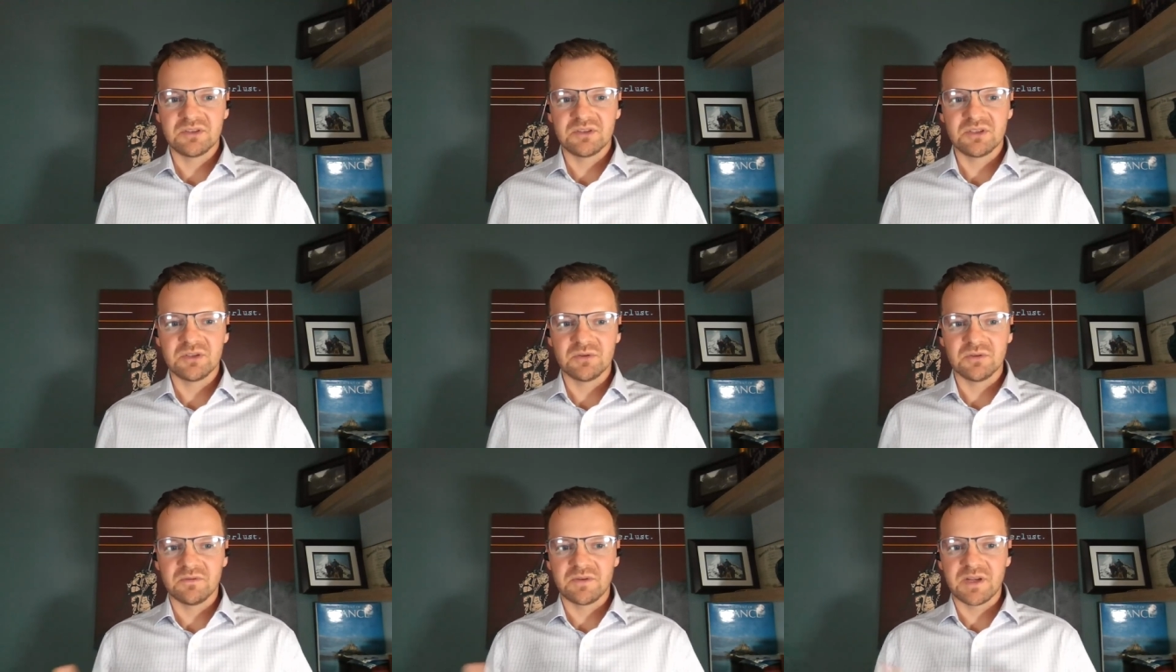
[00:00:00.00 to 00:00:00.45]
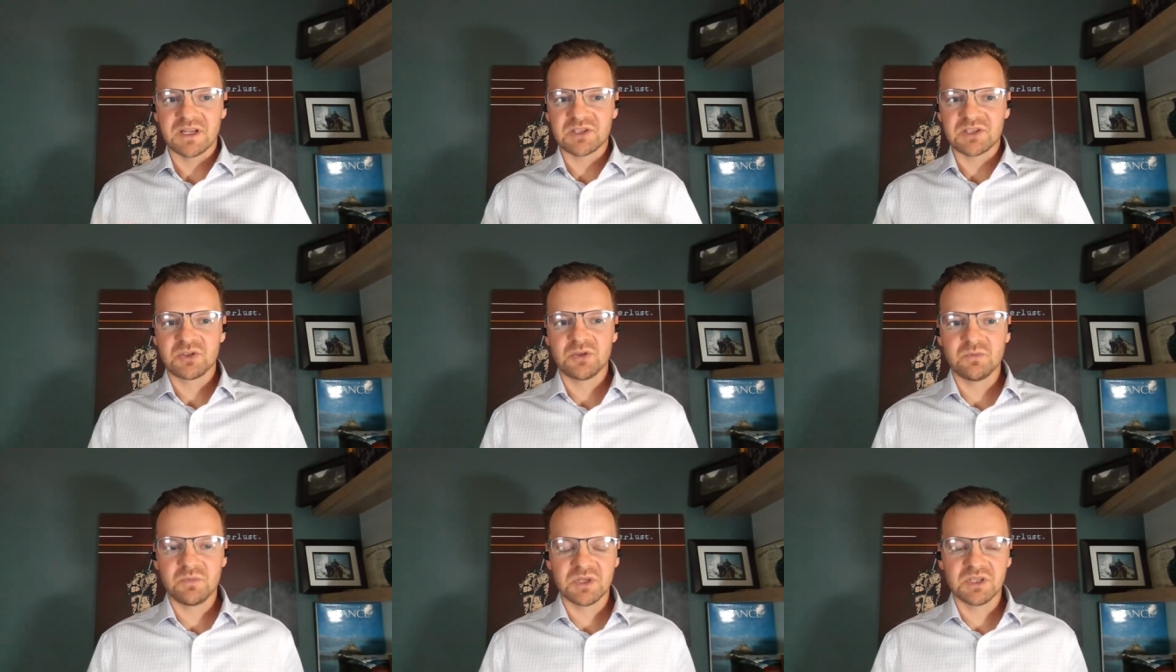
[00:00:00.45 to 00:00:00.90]
to
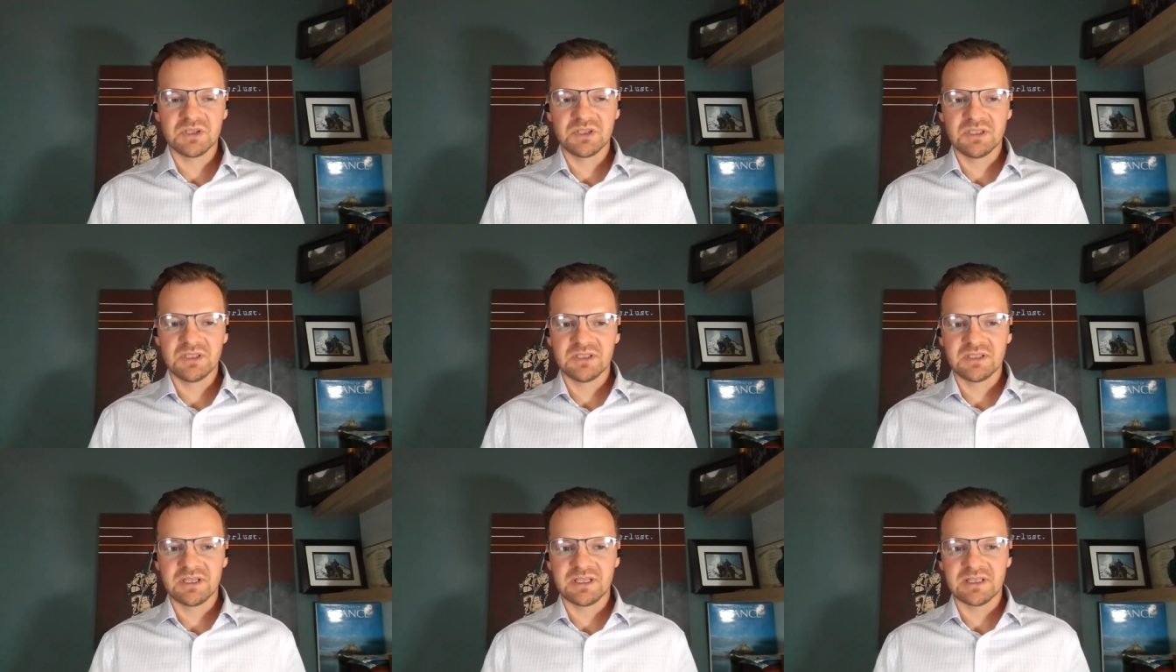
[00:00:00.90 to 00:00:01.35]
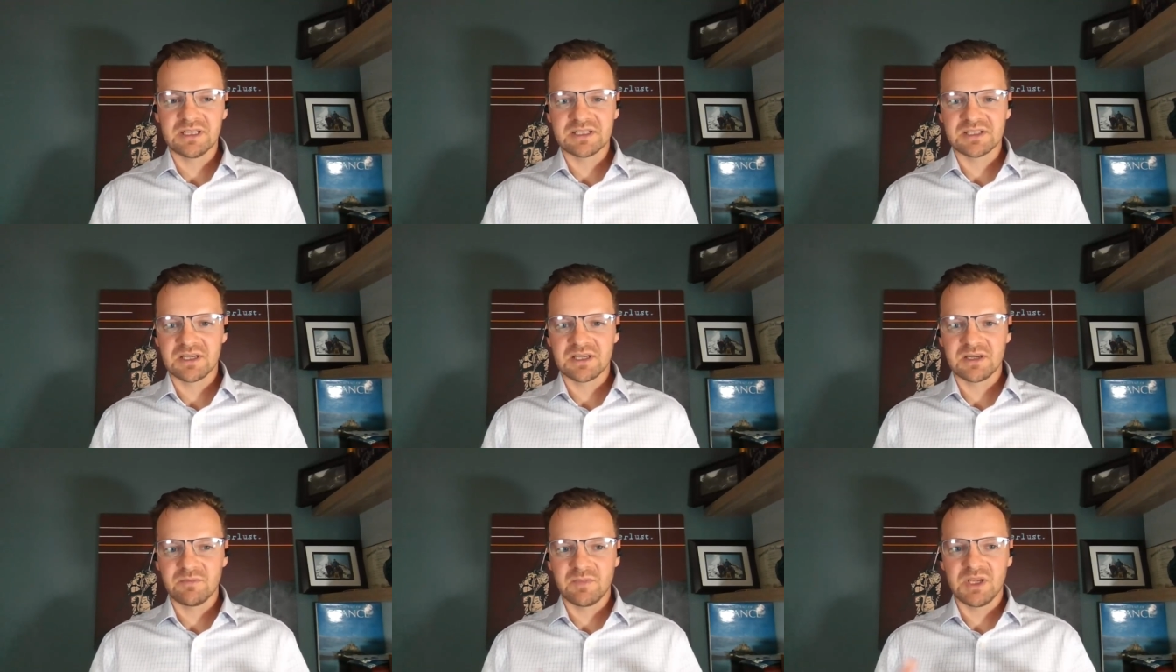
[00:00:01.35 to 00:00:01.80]
invest $2 billion, and
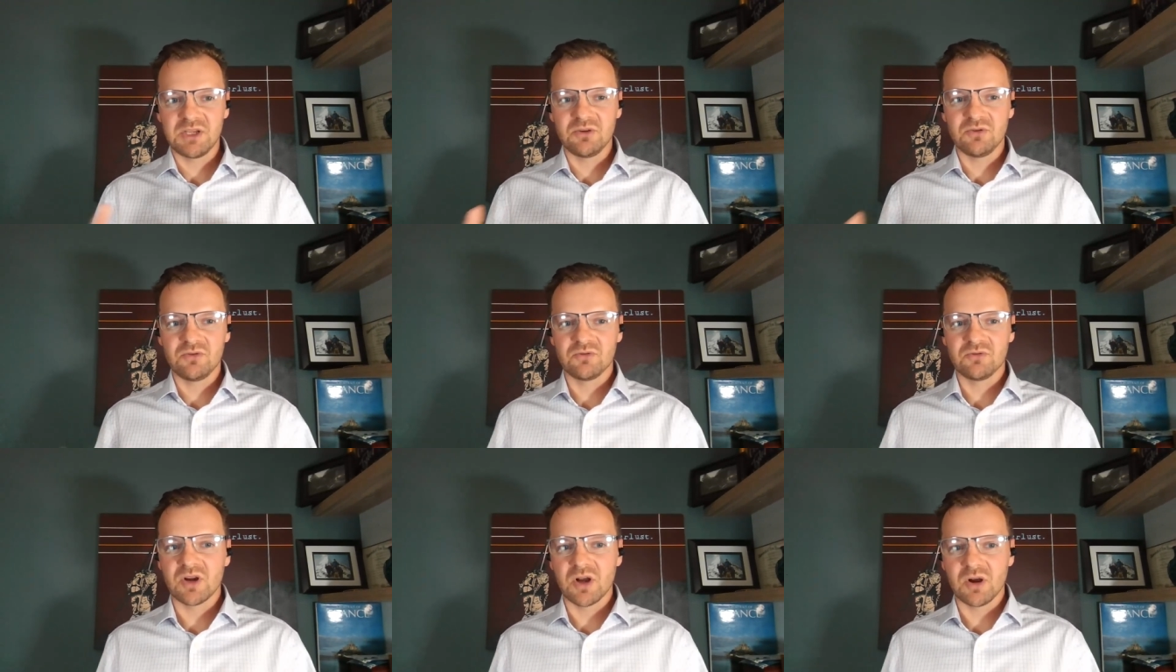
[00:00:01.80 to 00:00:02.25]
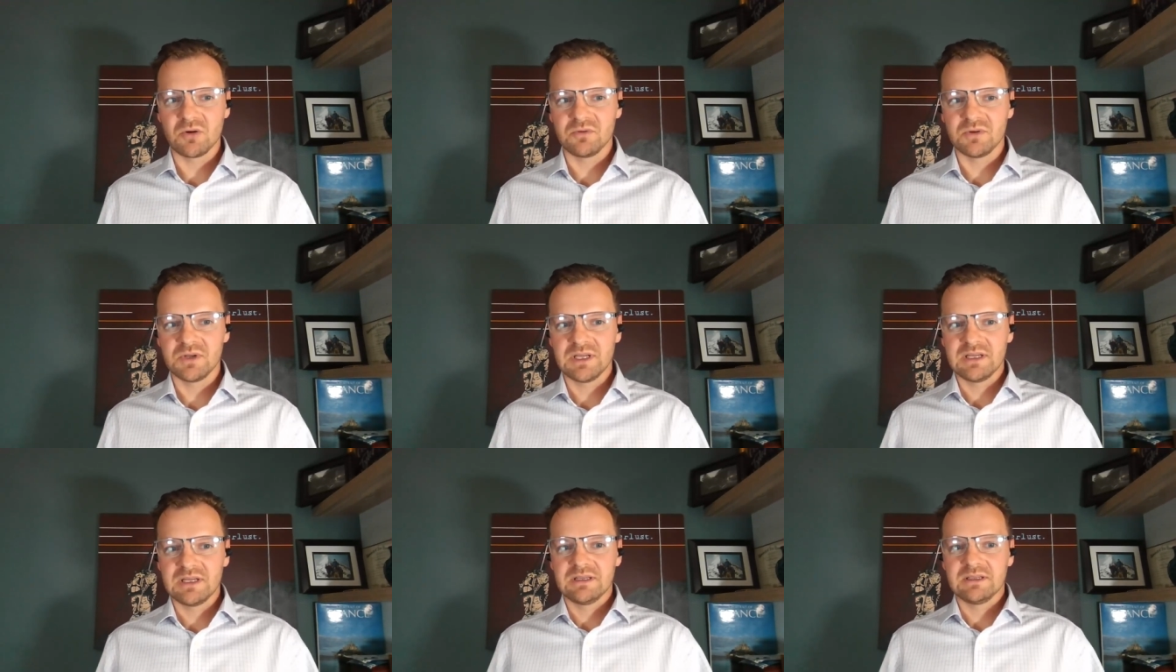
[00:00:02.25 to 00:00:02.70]
that's going to make you grow.
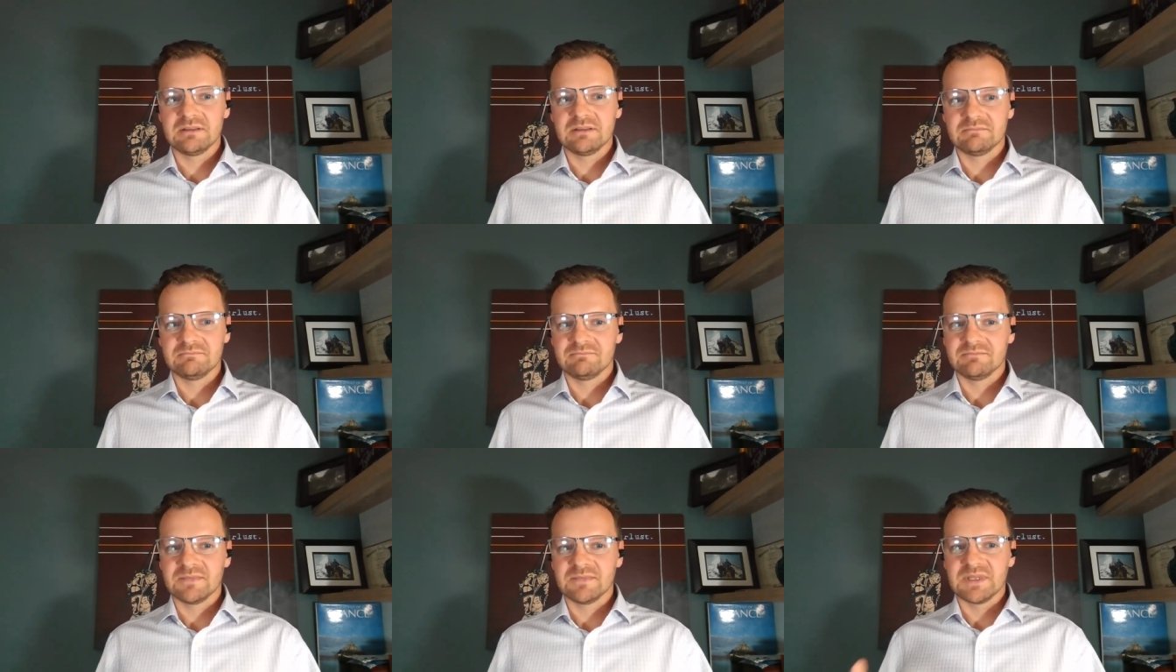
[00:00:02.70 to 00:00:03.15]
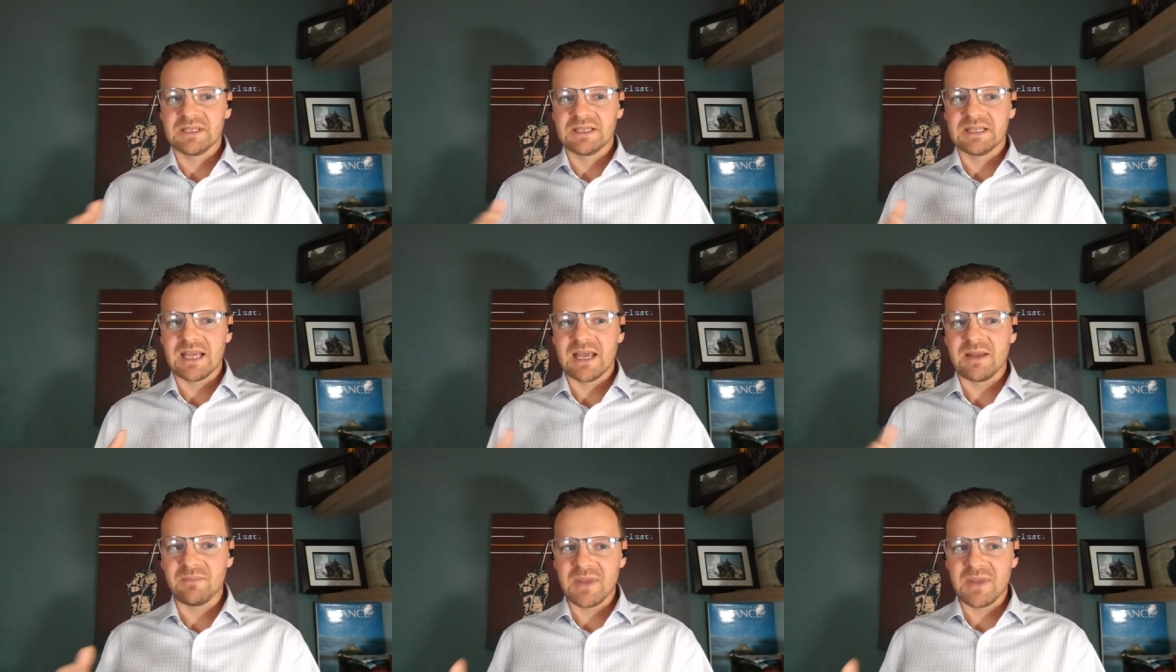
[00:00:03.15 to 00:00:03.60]

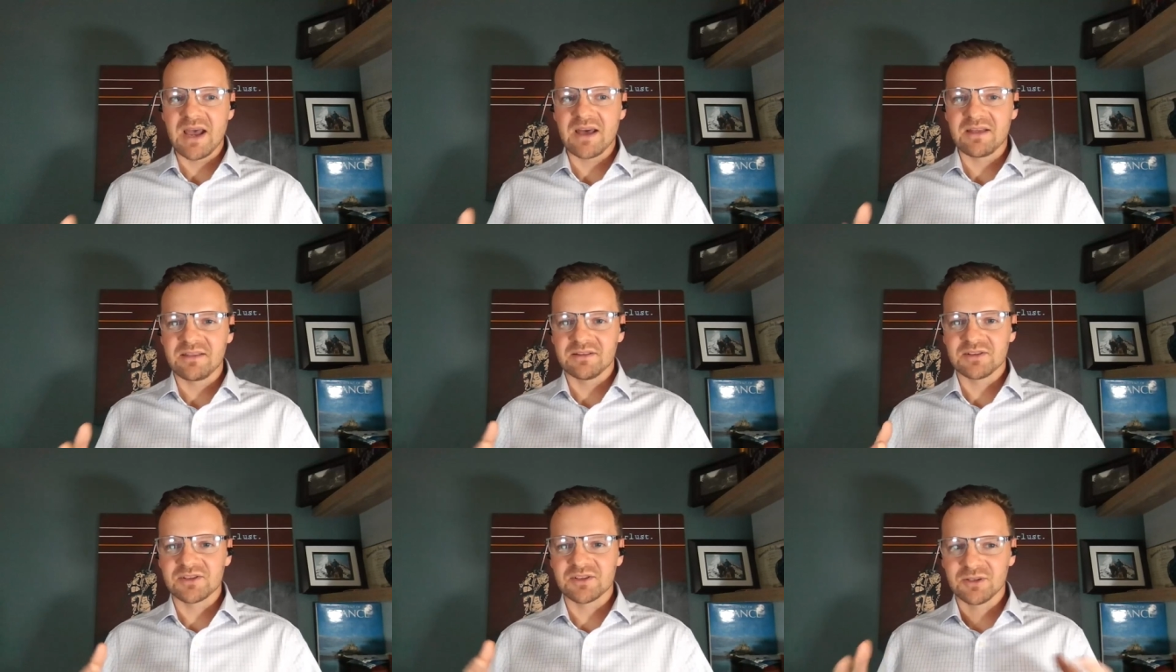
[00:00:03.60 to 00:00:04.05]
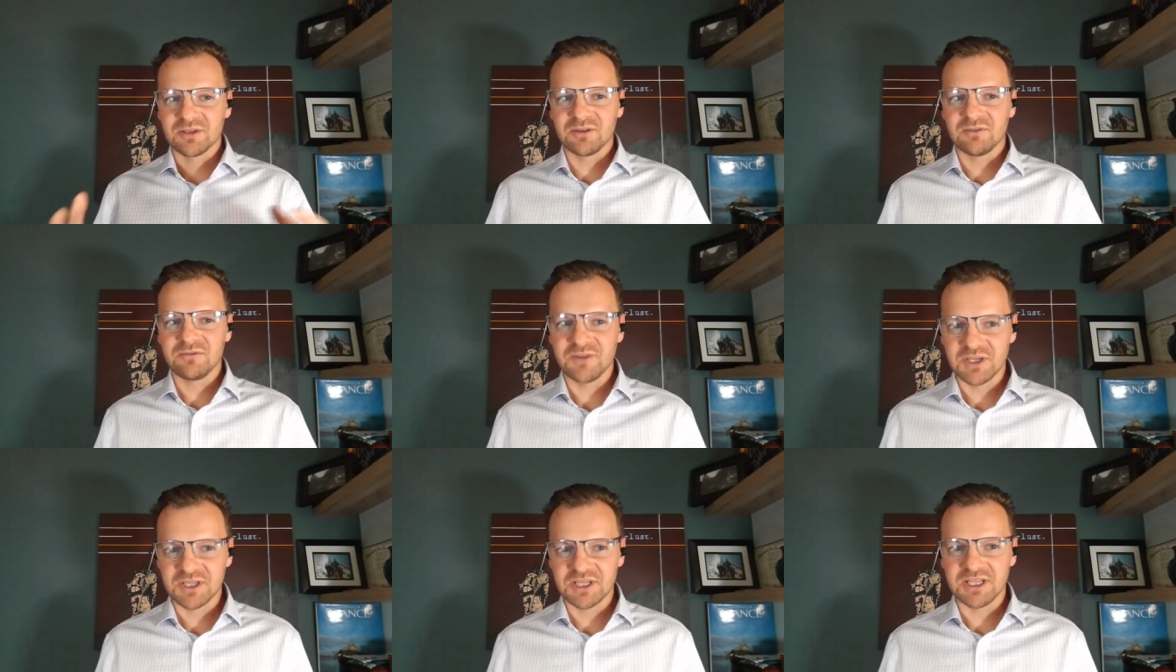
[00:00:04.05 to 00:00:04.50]
That math is a
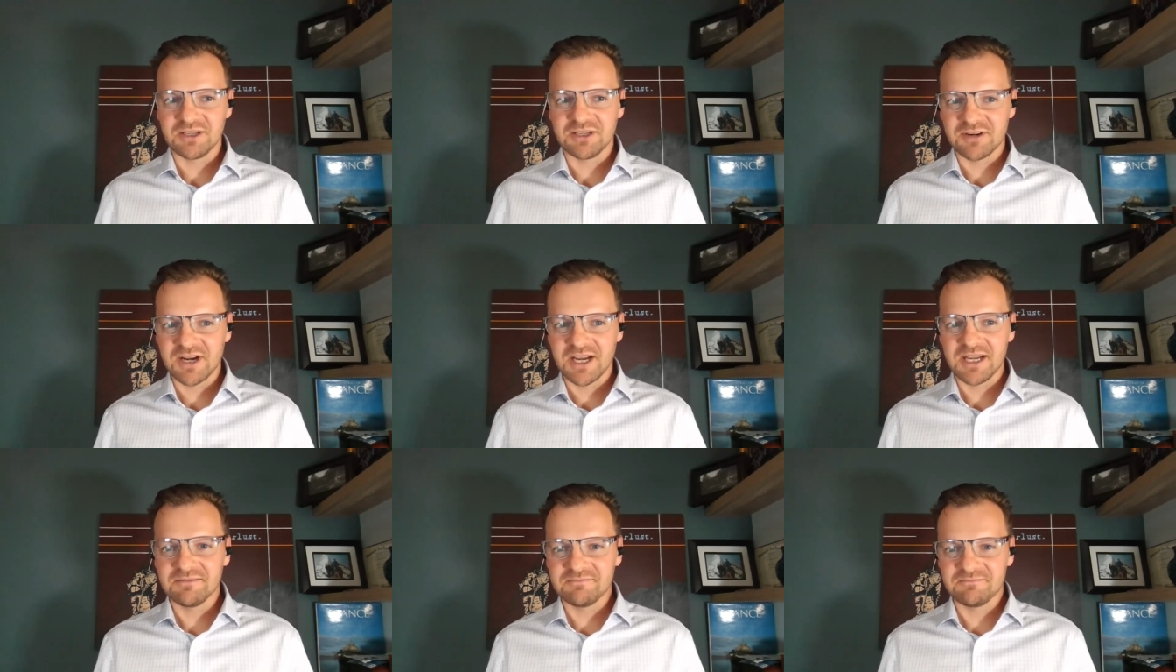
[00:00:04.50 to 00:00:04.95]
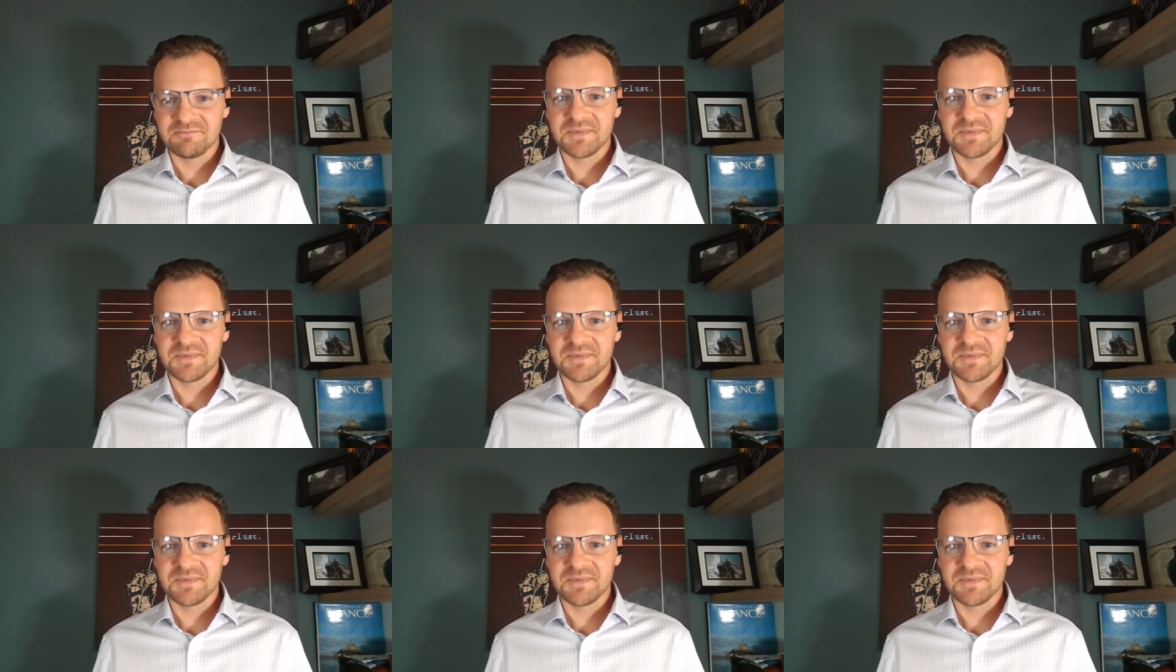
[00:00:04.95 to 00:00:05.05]
little funky, right?